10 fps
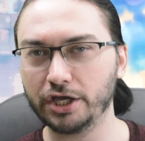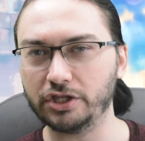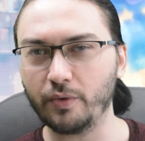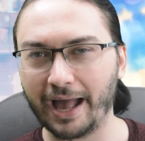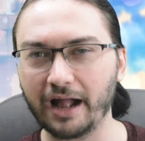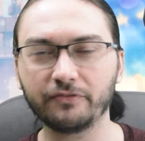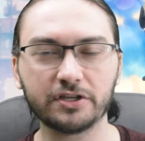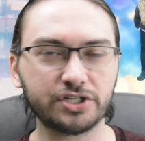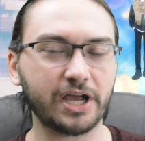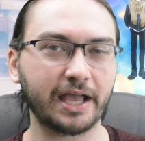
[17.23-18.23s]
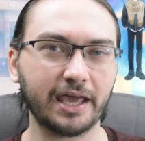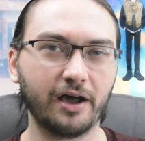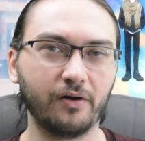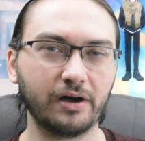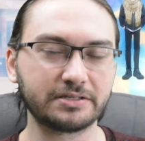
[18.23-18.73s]
you have to check
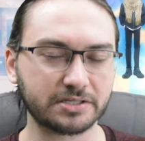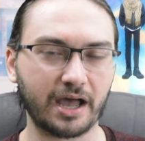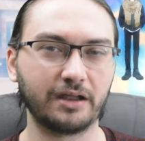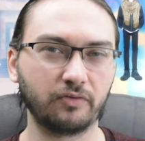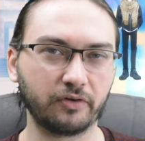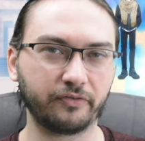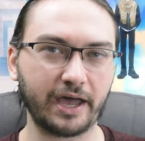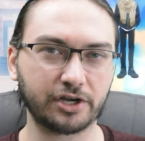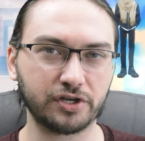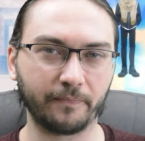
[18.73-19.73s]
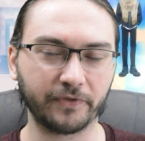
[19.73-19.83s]
out A Sign of Affection.